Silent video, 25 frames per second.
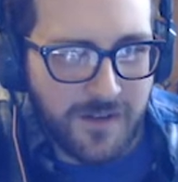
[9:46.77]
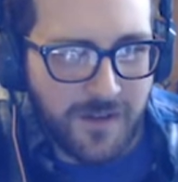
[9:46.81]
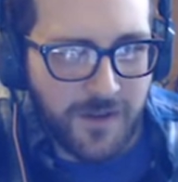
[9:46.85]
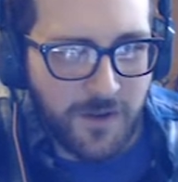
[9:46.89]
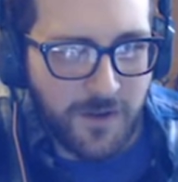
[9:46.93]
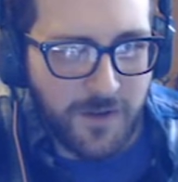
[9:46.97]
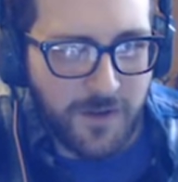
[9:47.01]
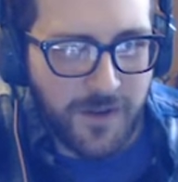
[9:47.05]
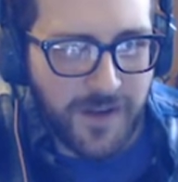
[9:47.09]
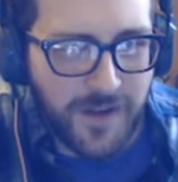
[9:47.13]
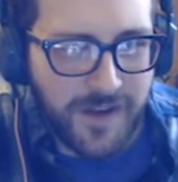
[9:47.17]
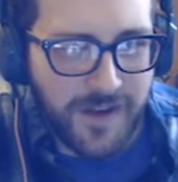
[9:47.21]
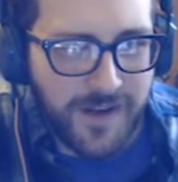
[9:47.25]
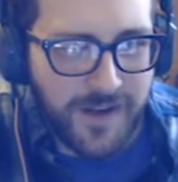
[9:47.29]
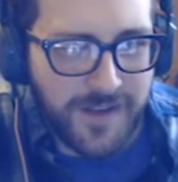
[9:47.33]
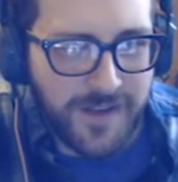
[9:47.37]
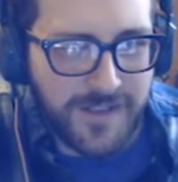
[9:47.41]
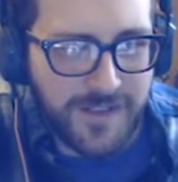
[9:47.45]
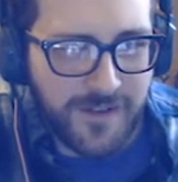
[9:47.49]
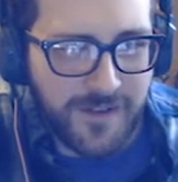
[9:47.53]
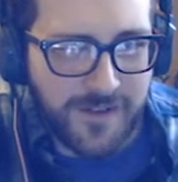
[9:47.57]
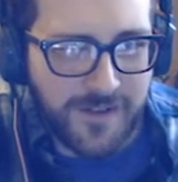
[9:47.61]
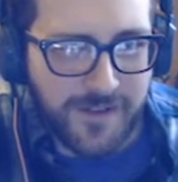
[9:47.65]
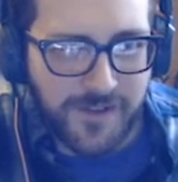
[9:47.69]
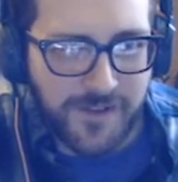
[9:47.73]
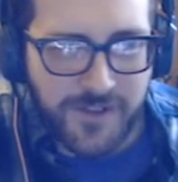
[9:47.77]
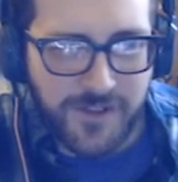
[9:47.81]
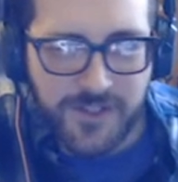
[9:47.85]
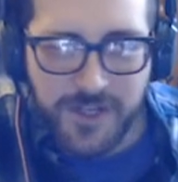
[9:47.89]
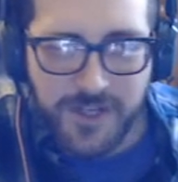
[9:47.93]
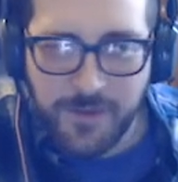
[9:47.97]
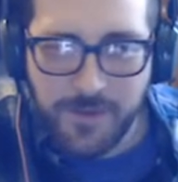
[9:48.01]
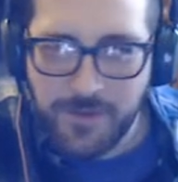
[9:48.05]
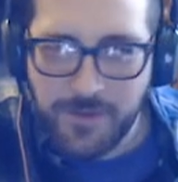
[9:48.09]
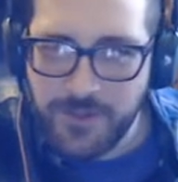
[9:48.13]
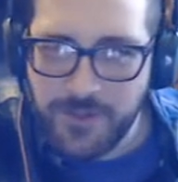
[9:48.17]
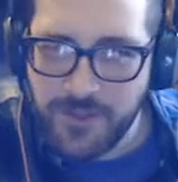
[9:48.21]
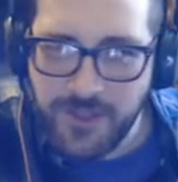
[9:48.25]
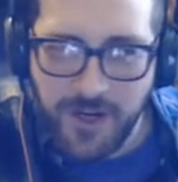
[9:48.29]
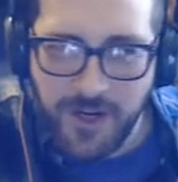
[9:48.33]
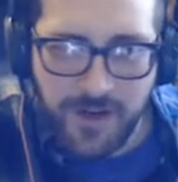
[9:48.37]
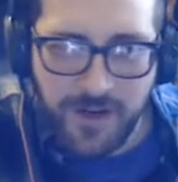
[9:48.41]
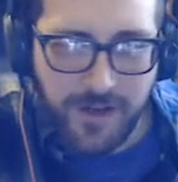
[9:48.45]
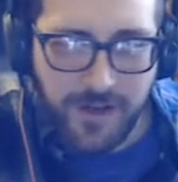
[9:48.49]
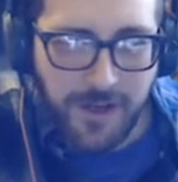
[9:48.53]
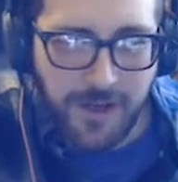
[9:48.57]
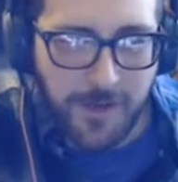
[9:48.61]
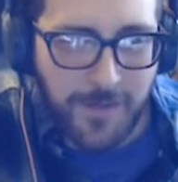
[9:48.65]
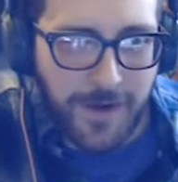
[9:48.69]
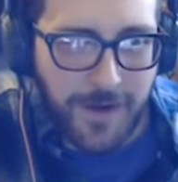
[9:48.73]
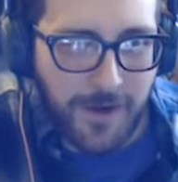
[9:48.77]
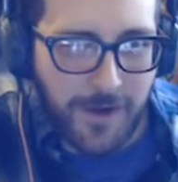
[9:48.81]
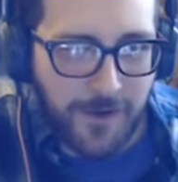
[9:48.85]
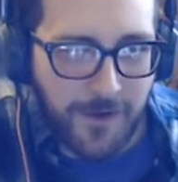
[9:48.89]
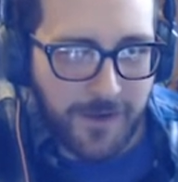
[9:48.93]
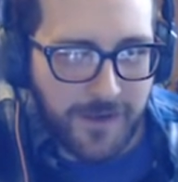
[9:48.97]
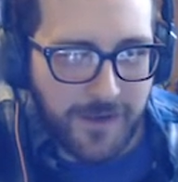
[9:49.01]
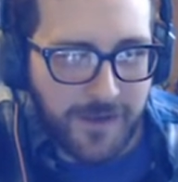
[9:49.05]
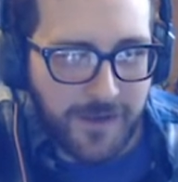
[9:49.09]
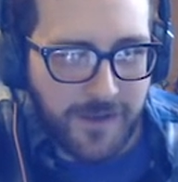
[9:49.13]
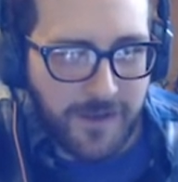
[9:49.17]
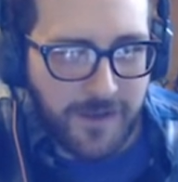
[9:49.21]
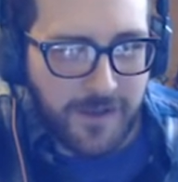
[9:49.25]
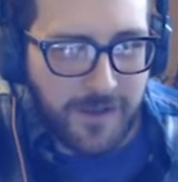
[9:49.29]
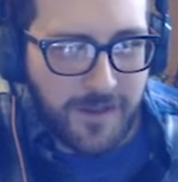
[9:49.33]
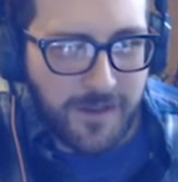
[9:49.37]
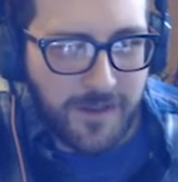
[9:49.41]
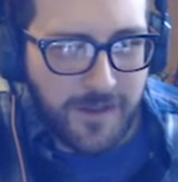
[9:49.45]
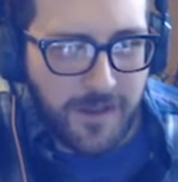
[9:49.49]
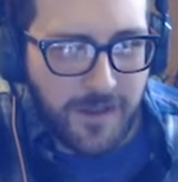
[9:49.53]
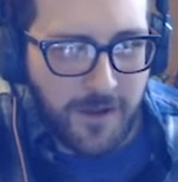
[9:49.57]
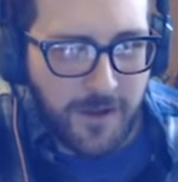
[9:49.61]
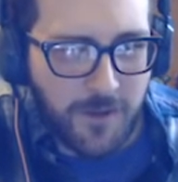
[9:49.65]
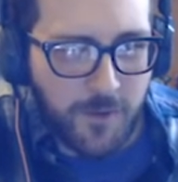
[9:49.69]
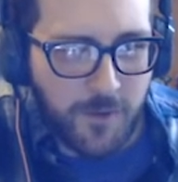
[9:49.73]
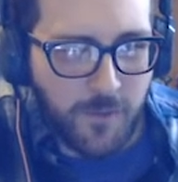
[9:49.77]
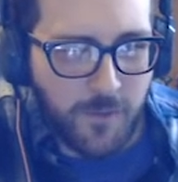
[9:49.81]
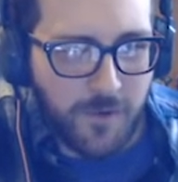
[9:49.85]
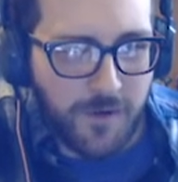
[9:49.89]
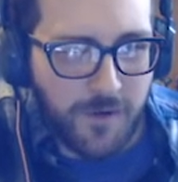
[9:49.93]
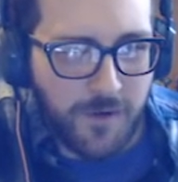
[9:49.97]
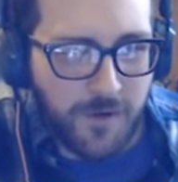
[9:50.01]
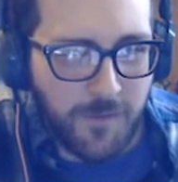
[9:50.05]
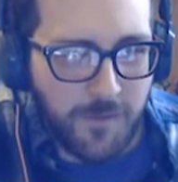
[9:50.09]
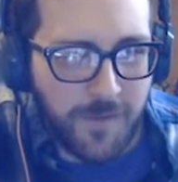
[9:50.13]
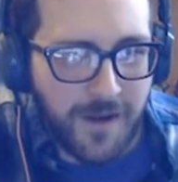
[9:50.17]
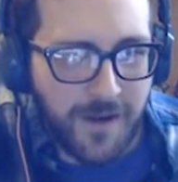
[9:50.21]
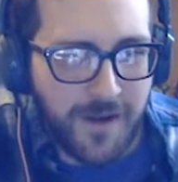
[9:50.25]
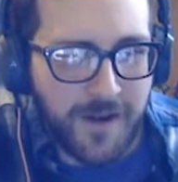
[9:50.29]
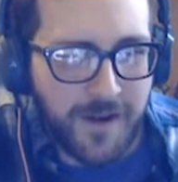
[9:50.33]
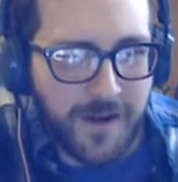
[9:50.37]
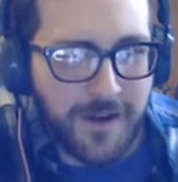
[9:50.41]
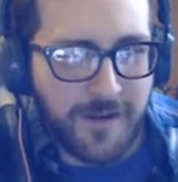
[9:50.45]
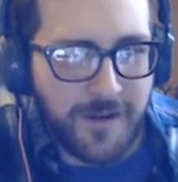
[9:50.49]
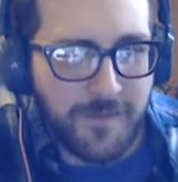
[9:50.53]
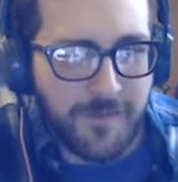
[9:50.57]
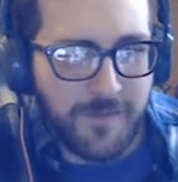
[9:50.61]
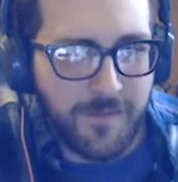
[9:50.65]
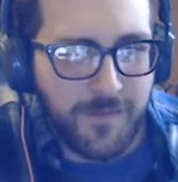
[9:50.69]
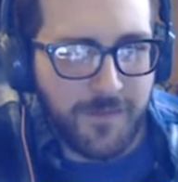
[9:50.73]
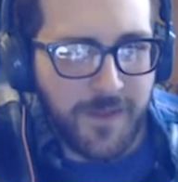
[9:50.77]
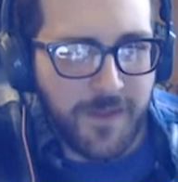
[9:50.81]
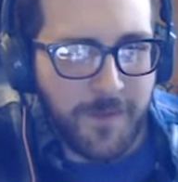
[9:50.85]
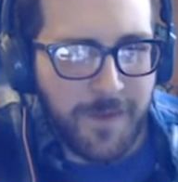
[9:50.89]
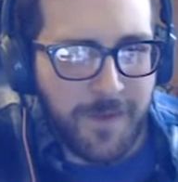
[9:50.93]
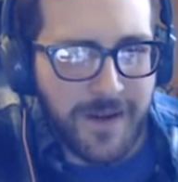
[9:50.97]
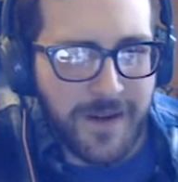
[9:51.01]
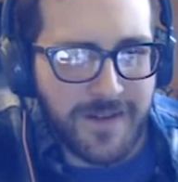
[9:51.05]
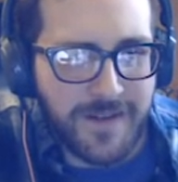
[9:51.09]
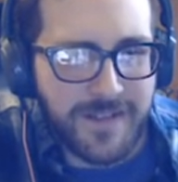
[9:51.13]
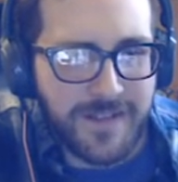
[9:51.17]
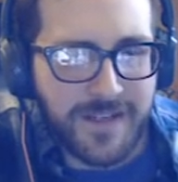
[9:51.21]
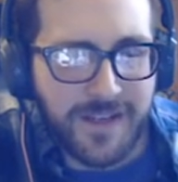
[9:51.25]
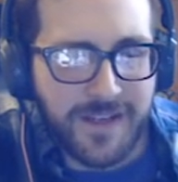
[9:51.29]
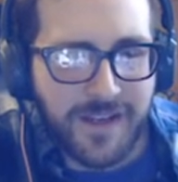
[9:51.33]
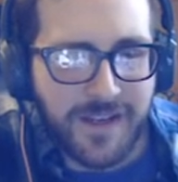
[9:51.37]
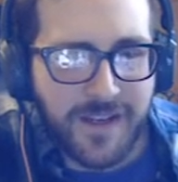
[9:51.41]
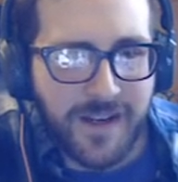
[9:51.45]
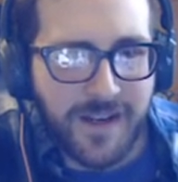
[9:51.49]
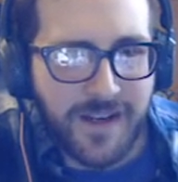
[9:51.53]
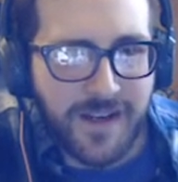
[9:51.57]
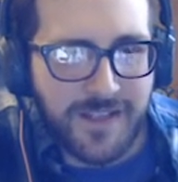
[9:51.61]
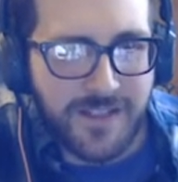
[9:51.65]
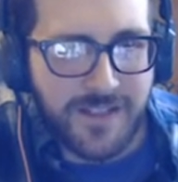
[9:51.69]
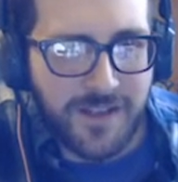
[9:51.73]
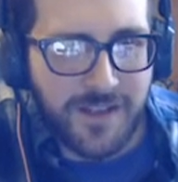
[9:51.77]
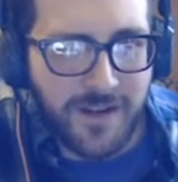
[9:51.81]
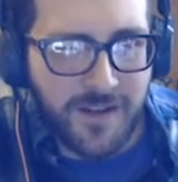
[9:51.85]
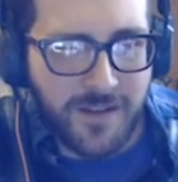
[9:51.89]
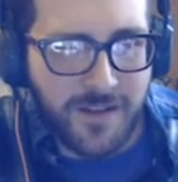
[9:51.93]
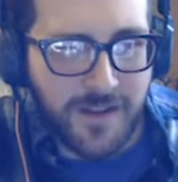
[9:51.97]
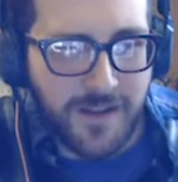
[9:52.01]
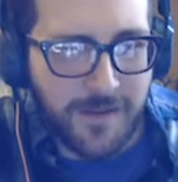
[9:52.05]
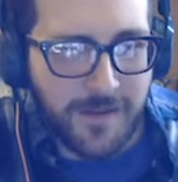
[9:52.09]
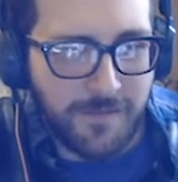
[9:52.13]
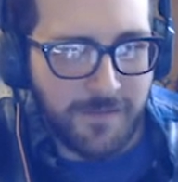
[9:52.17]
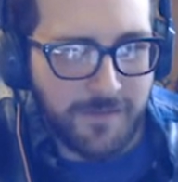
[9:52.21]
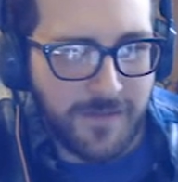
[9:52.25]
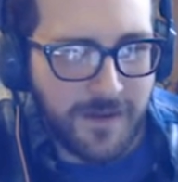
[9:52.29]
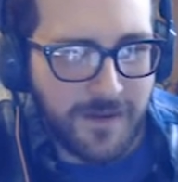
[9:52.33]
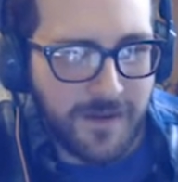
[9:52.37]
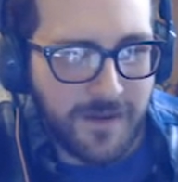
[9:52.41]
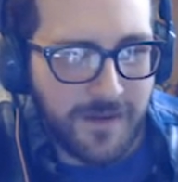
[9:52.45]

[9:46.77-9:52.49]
Hold on, I still don't understand what you're talking about. The other world behind the painting. I saw them.